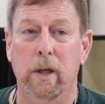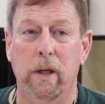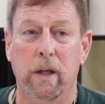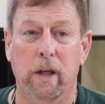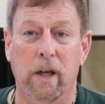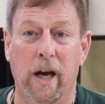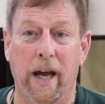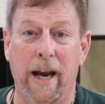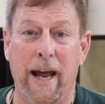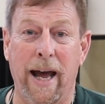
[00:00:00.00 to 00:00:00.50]

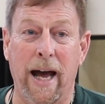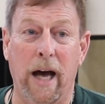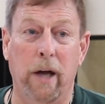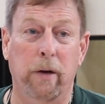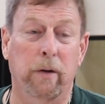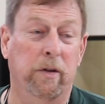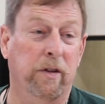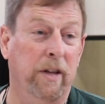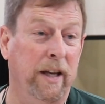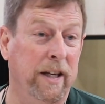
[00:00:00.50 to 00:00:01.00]
got out
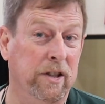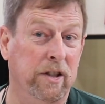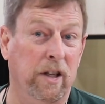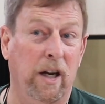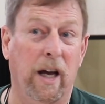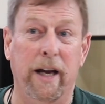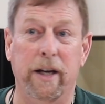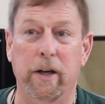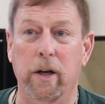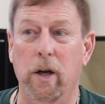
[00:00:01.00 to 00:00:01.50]
or things that
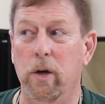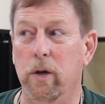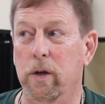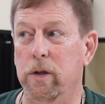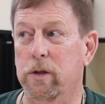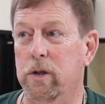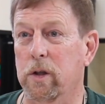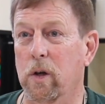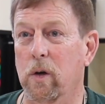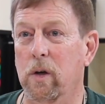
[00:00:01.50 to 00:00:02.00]
I
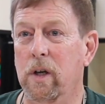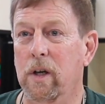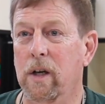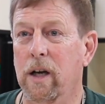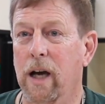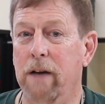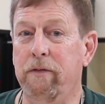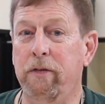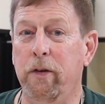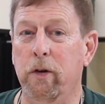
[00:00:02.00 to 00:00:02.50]
noticed. So
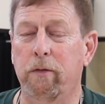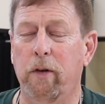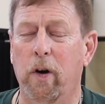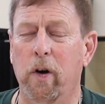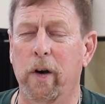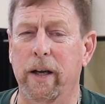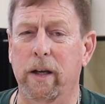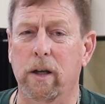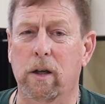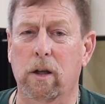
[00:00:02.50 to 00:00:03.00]
I feel
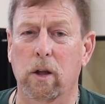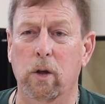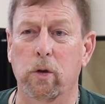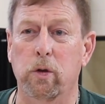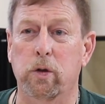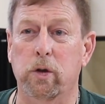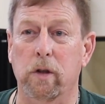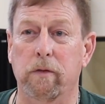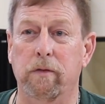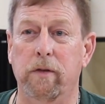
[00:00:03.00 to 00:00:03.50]
very
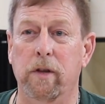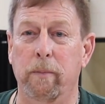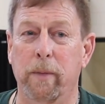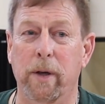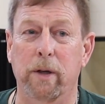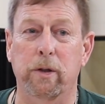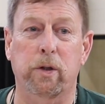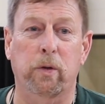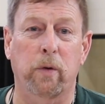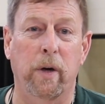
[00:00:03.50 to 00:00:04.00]
inclusive. The
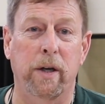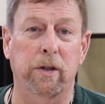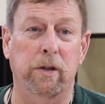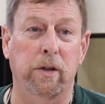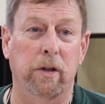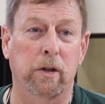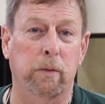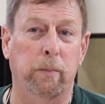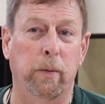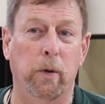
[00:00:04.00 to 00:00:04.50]
administration
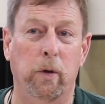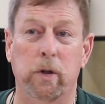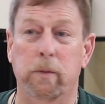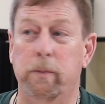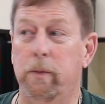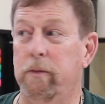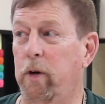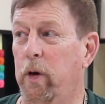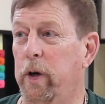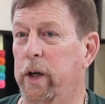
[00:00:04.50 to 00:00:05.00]
of this building has
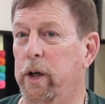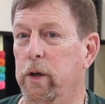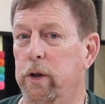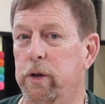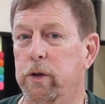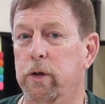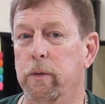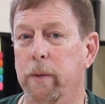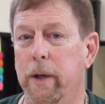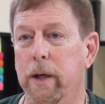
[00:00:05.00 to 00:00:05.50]
been very
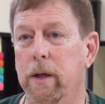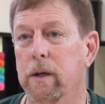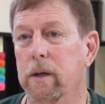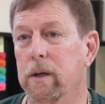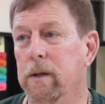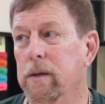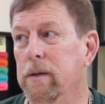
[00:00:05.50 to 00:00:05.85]
good to me.